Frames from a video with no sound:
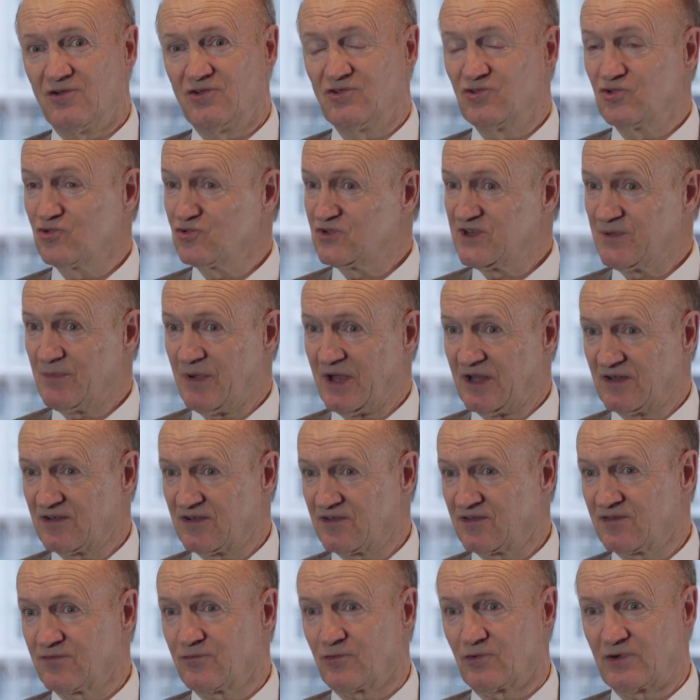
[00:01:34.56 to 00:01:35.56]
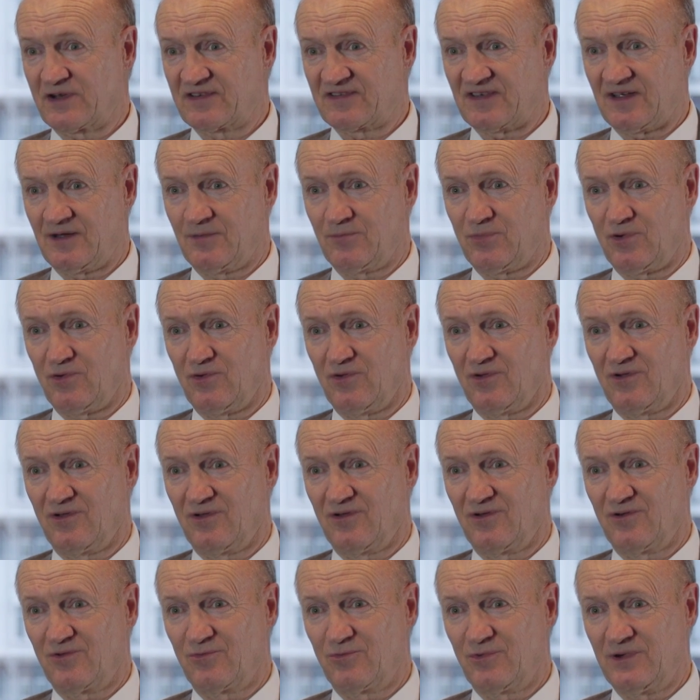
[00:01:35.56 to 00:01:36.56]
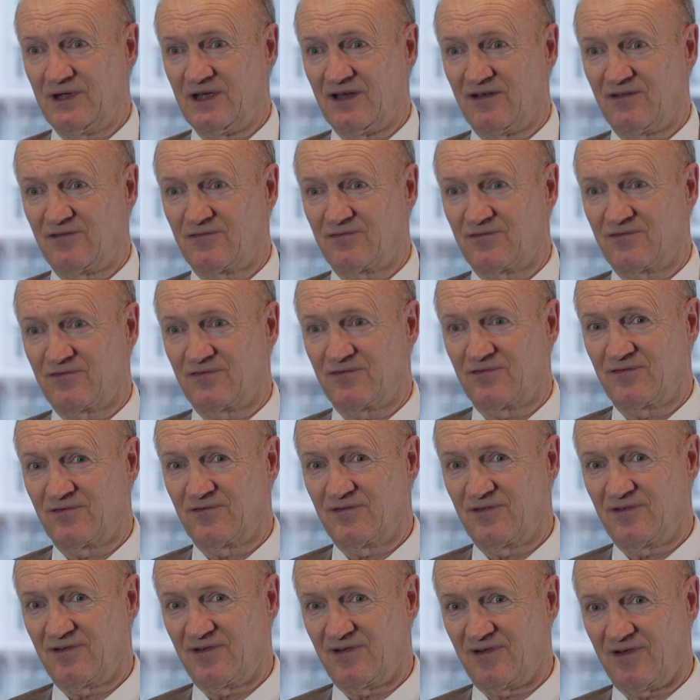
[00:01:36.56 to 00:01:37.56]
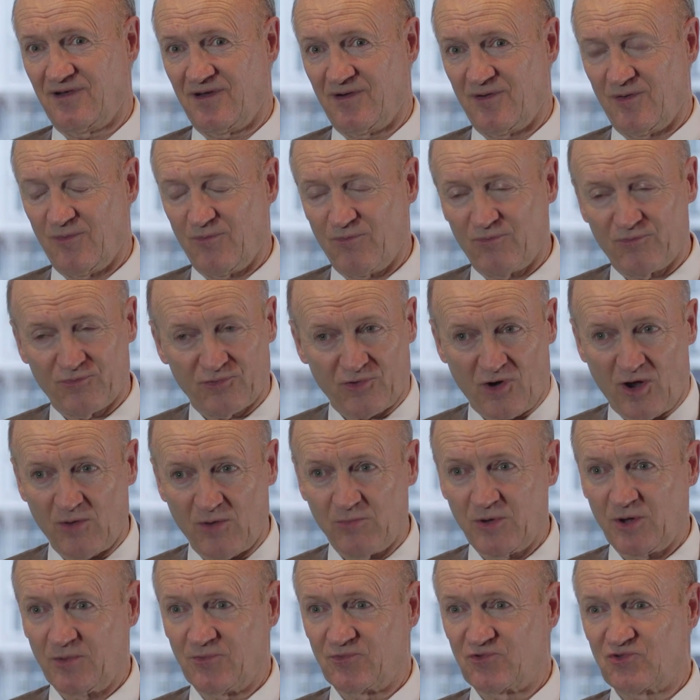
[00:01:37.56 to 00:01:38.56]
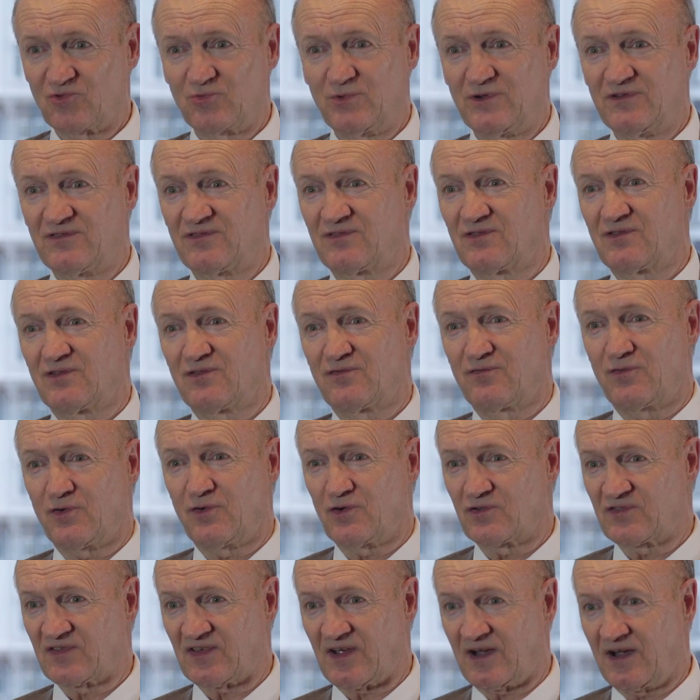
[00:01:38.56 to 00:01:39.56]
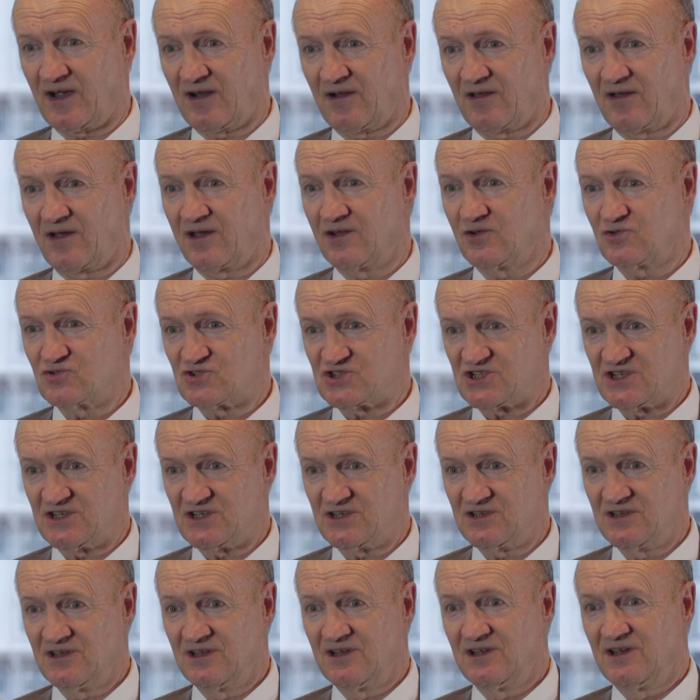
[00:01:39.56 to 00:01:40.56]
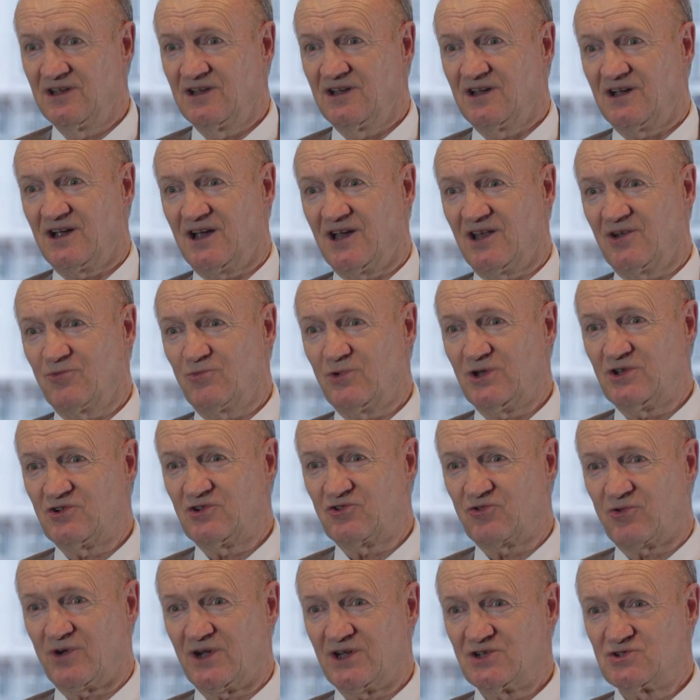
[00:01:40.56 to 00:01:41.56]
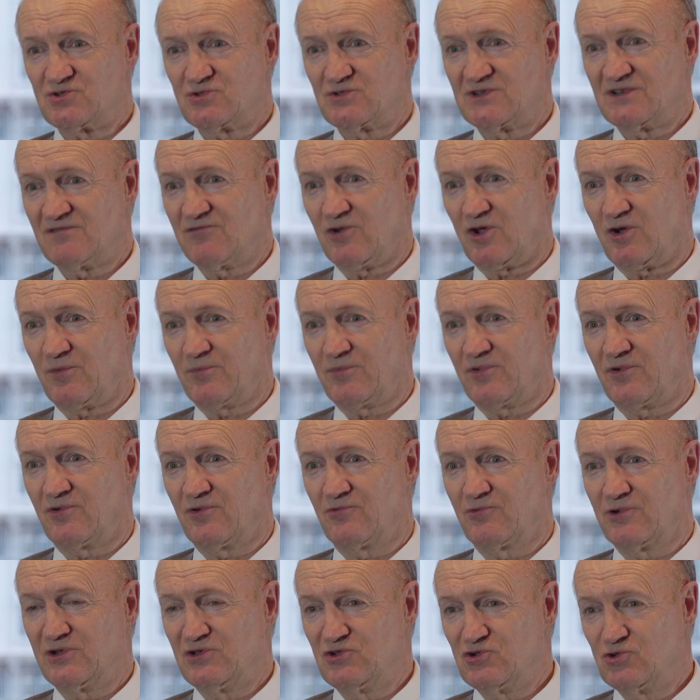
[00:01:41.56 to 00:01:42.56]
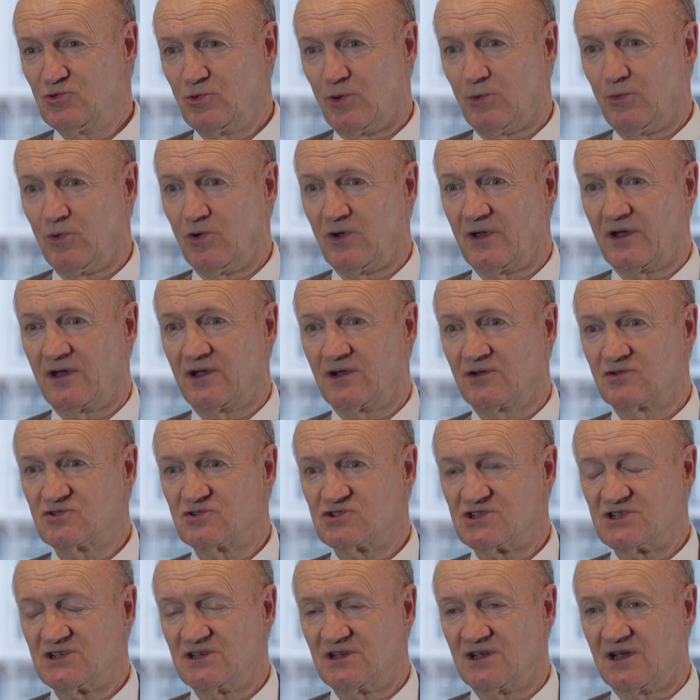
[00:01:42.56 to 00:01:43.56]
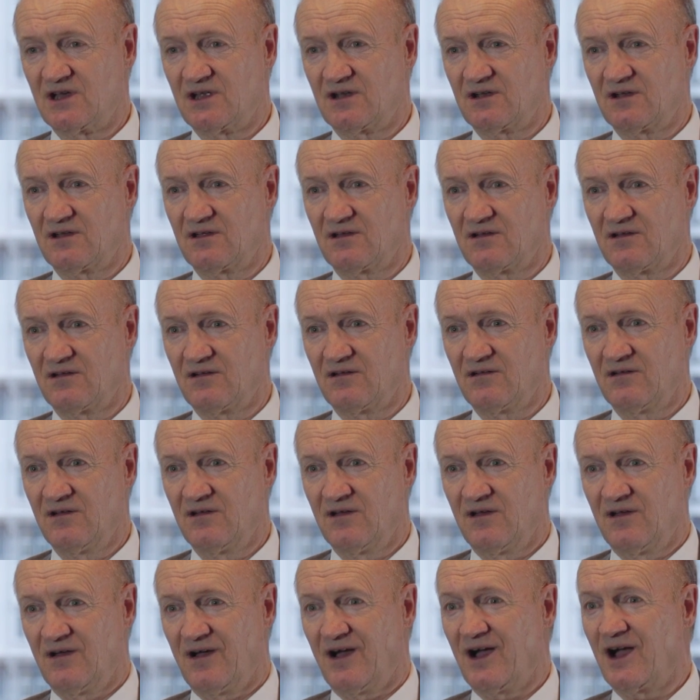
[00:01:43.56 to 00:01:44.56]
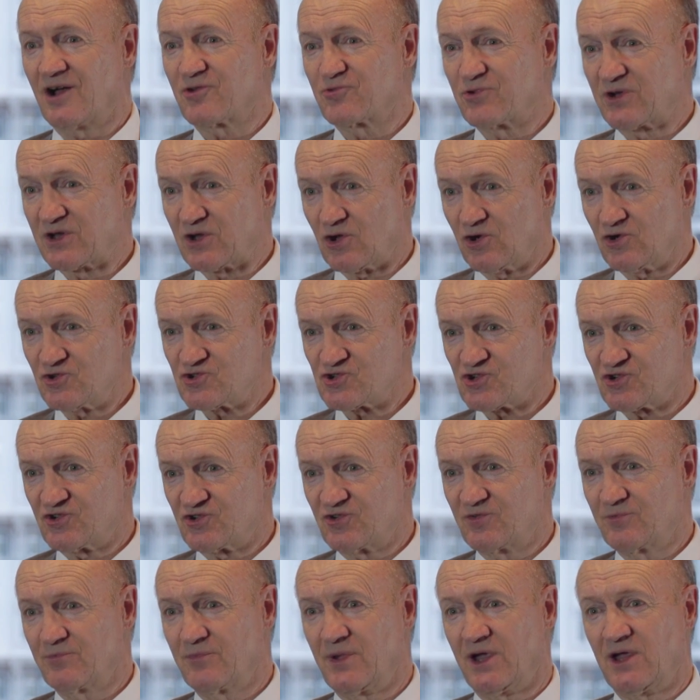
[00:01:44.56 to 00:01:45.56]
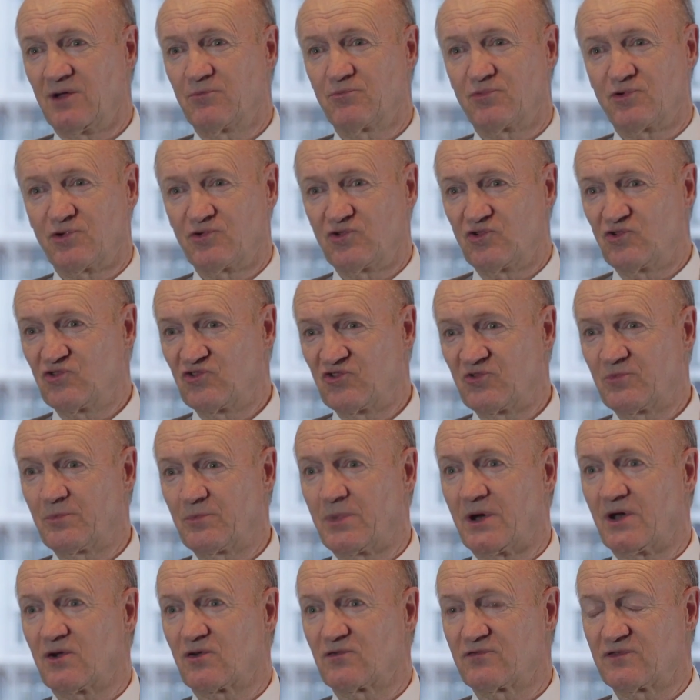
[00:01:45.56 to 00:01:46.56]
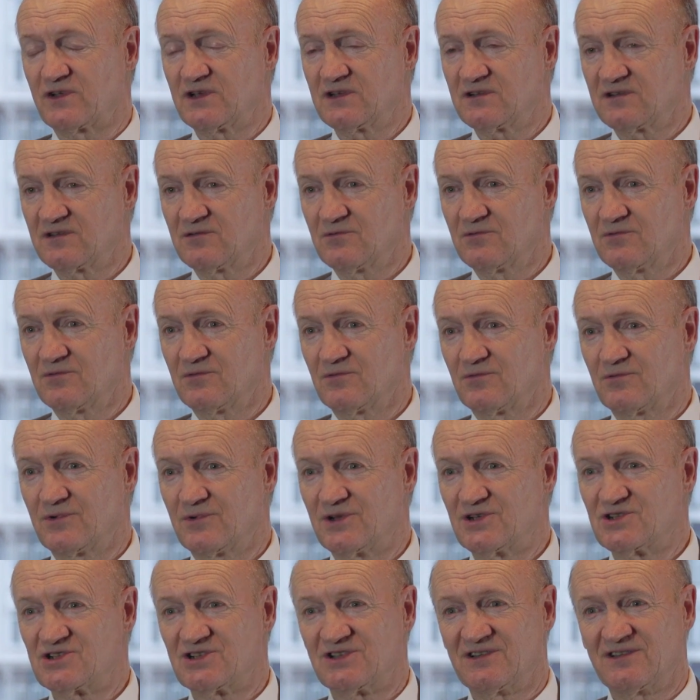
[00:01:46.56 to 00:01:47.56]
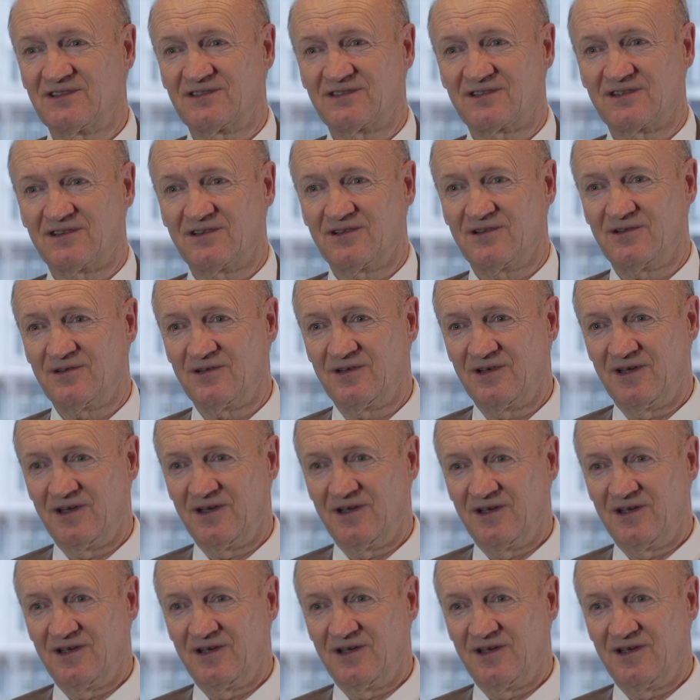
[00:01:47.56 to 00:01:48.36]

new demands. For example, we have problems with fossil energy, and we try to develop renewable energy, and agriculture may produce part of it, which is a